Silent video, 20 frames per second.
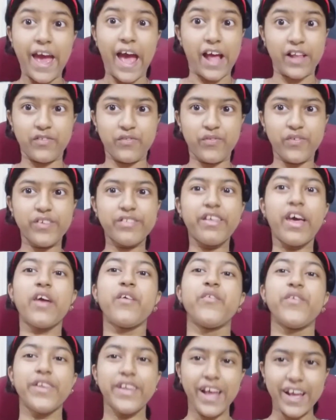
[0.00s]
At first
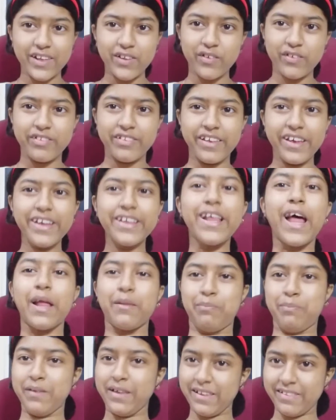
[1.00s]
I would like to say
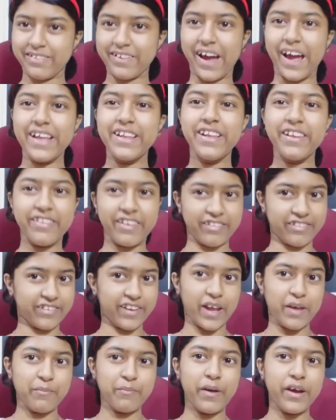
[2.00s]
that please kindly
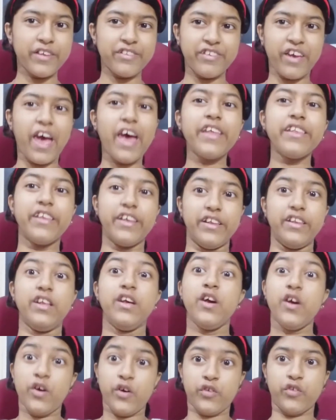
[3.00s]
subscribe my channel.
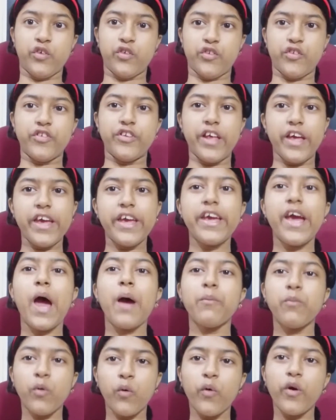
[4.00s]
So today
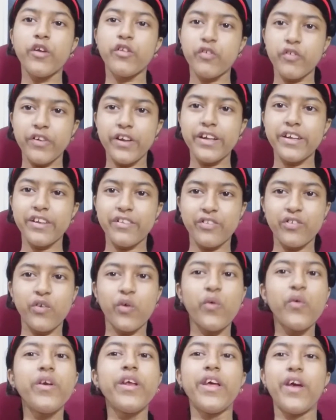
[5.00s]
I am going to read a
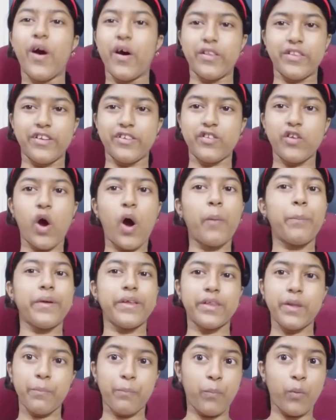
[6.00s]
story on the
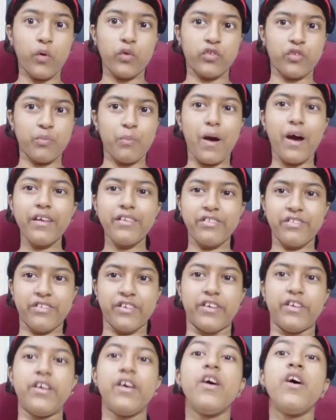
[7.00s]
topic the
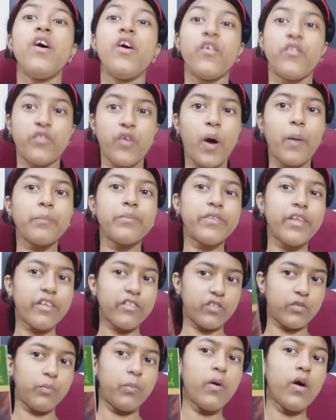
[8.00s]
postmaster from
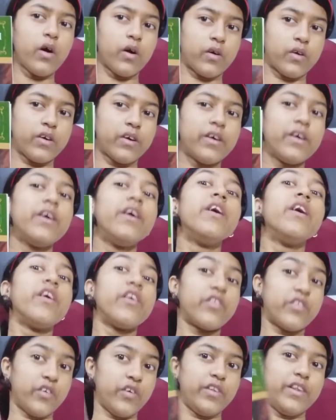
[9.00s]
this book.
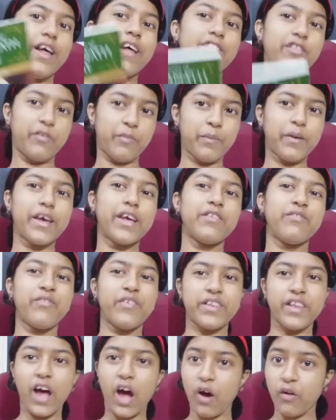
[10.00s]
So let's begin
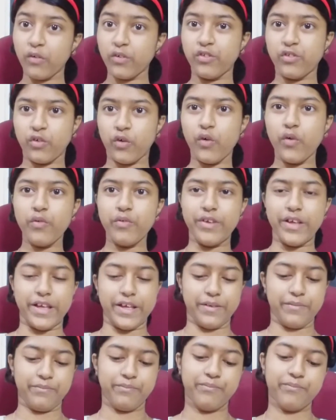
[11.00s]
with our
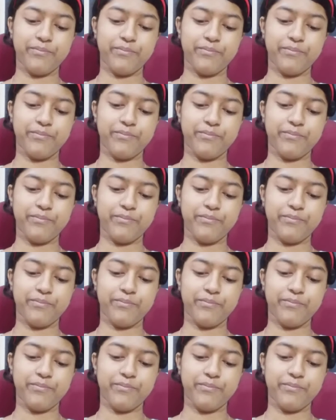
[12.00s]
story.